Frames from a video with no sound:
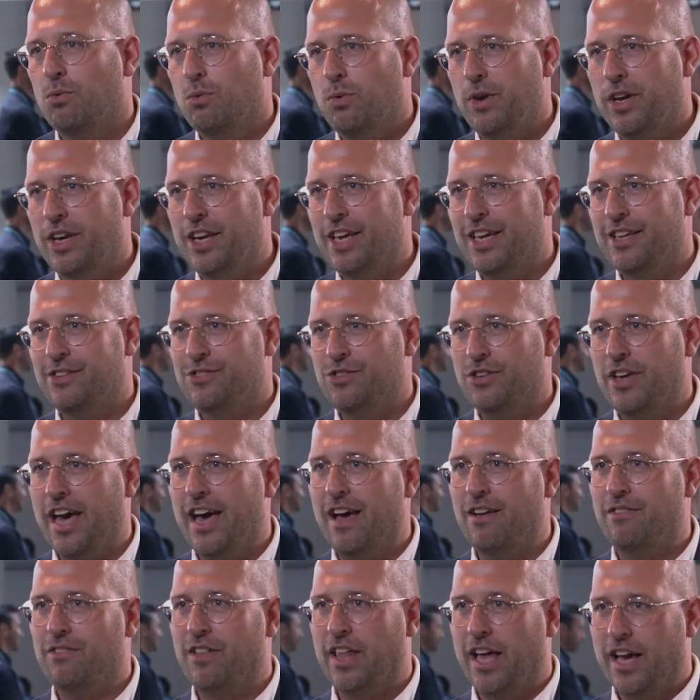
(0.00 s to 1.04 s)
We need to
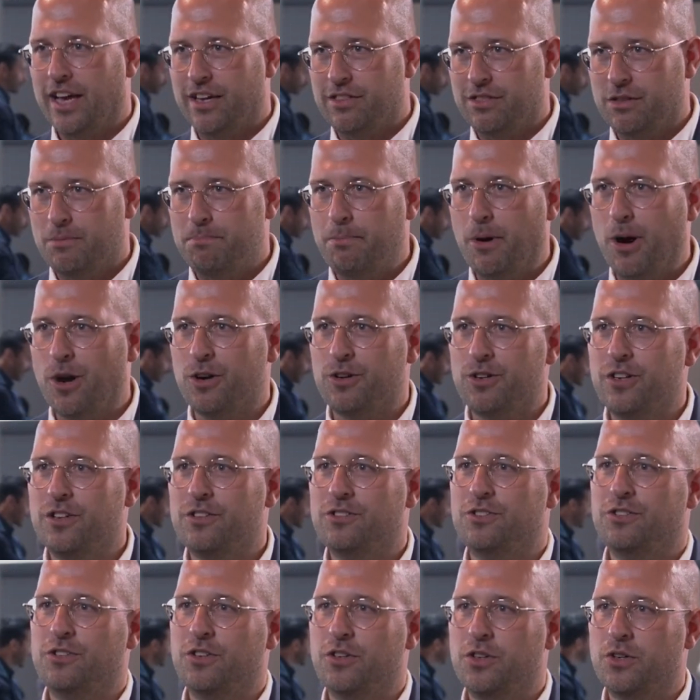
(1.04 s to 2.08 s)
have the
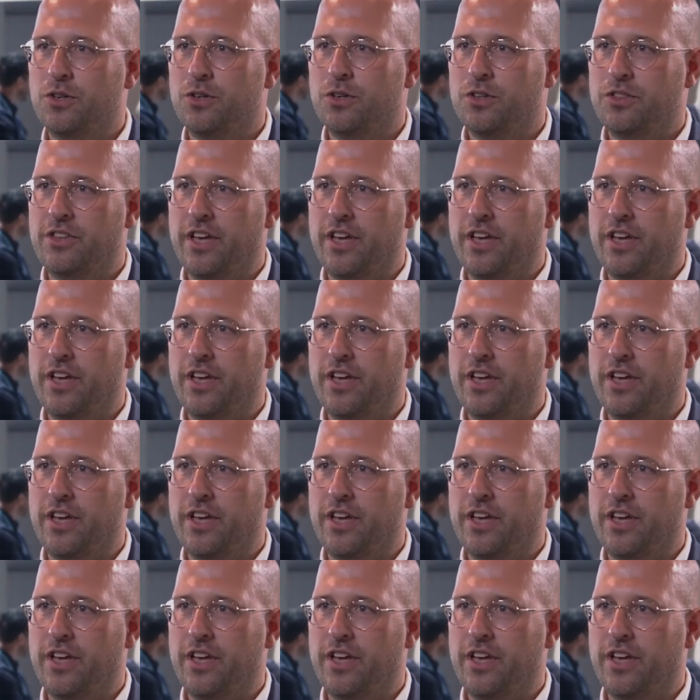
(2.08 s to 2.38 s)
partners do